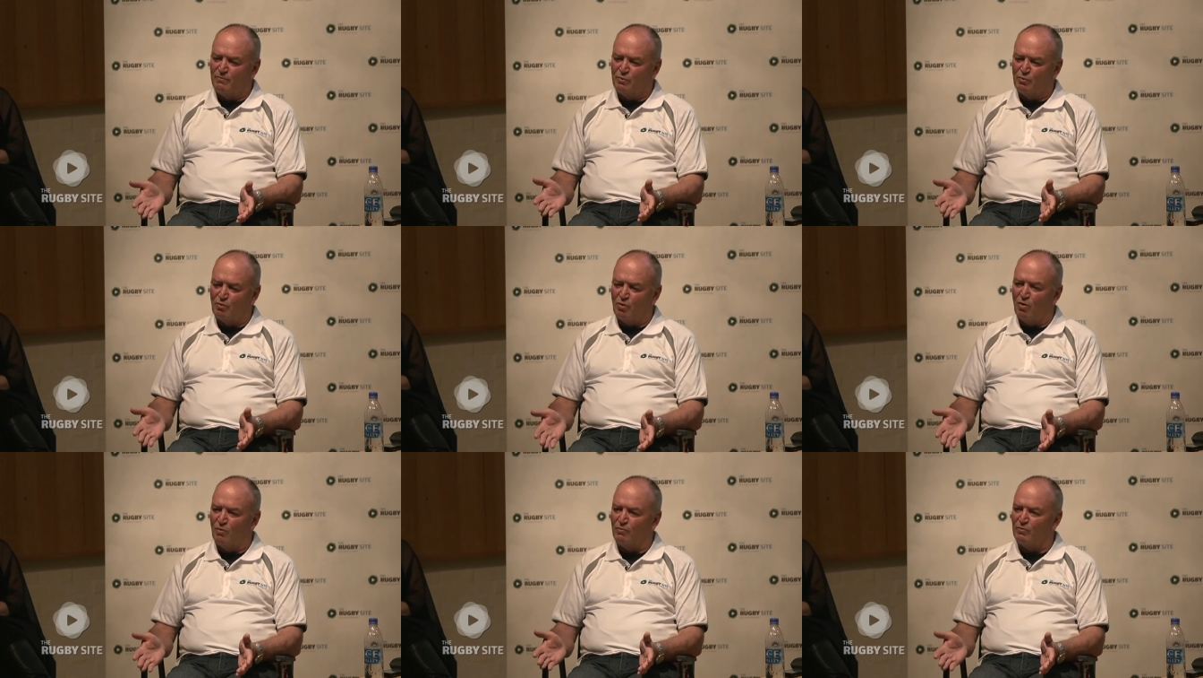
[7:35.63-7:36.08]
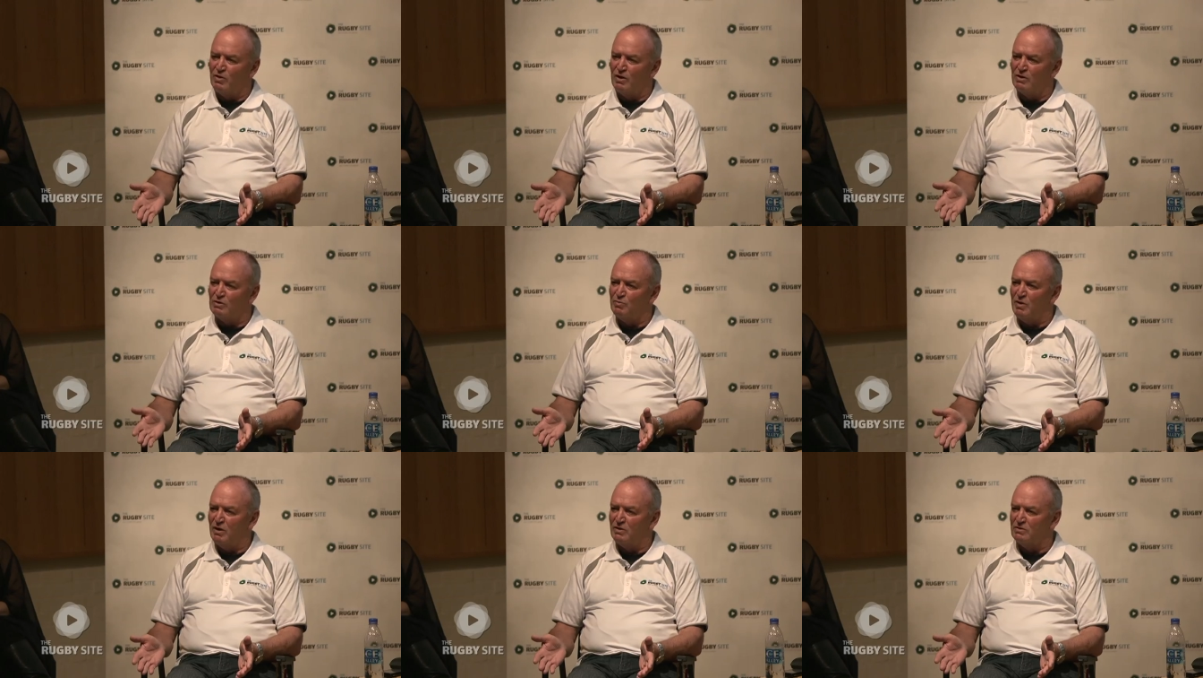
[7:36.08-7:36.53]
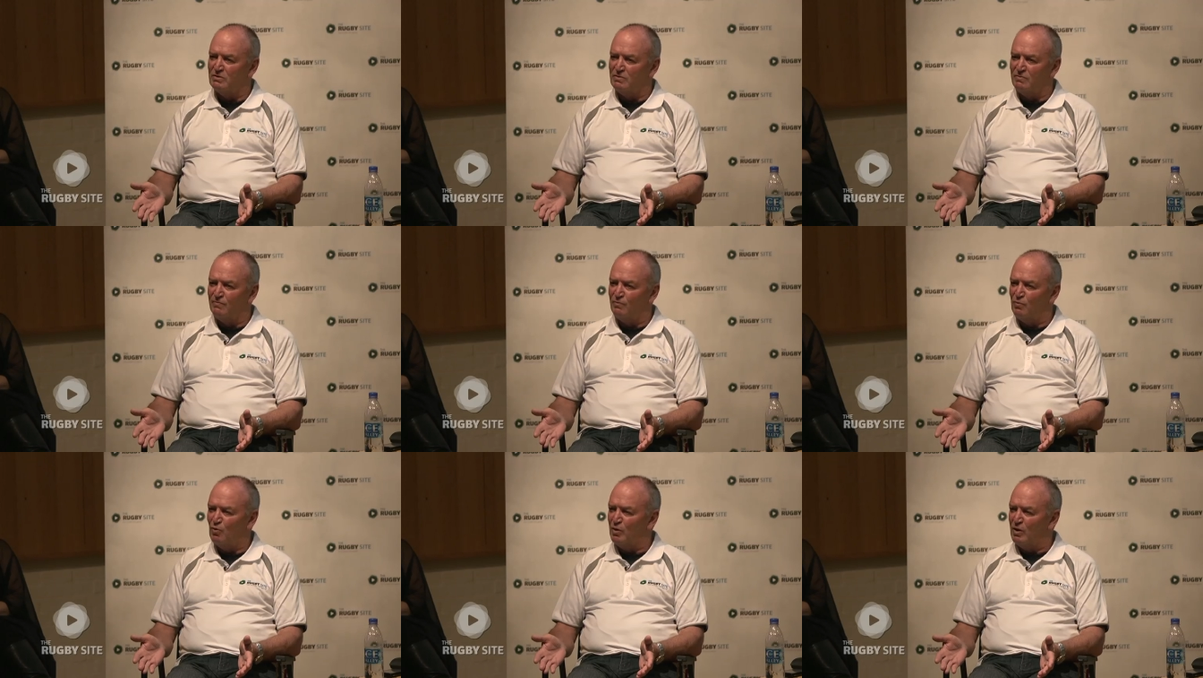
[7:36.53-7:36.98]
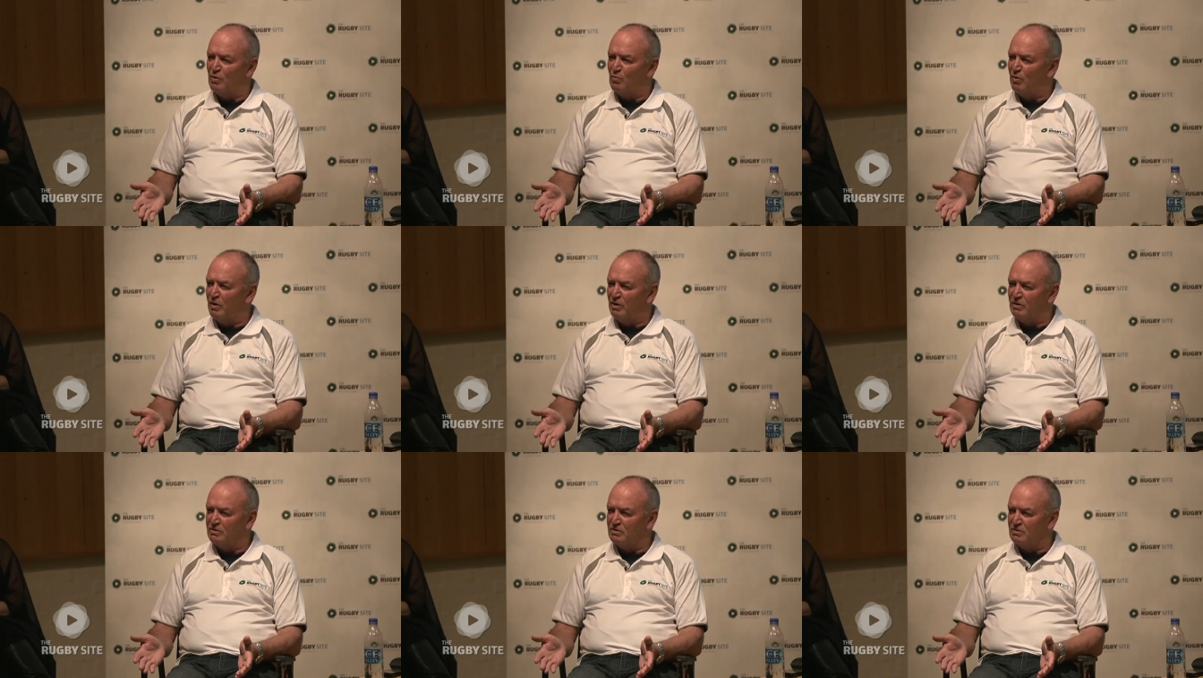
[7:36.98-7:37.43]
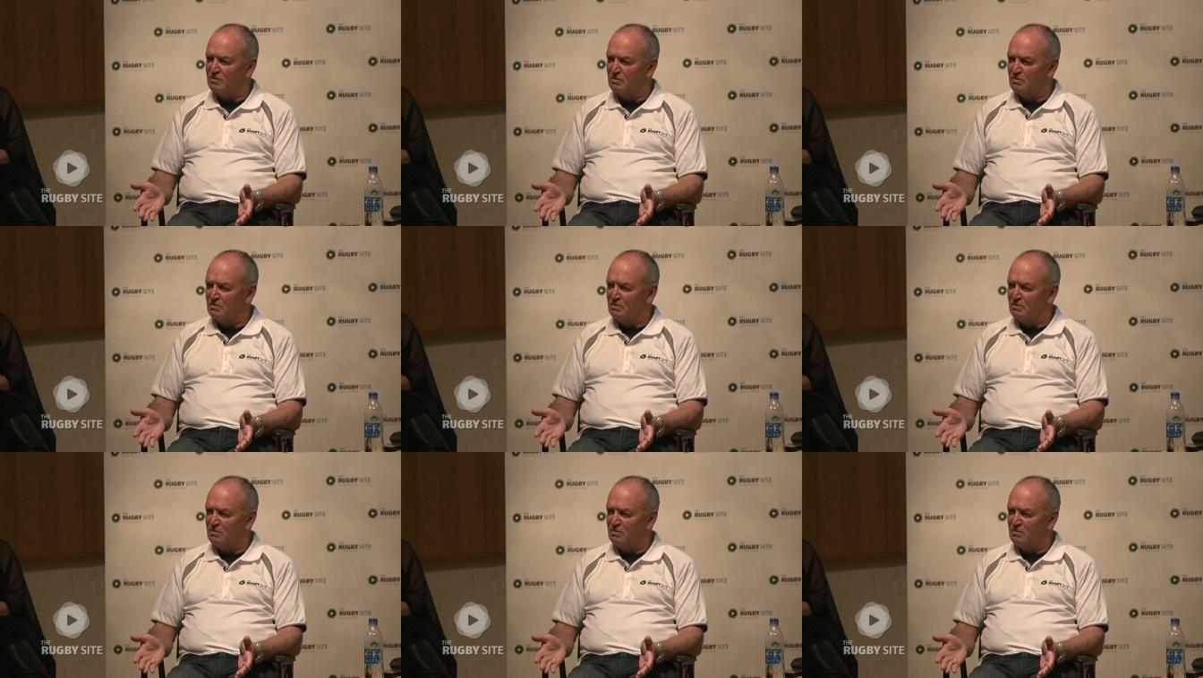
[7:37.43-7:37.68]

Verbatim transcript: 12 test matches in 14 weeks.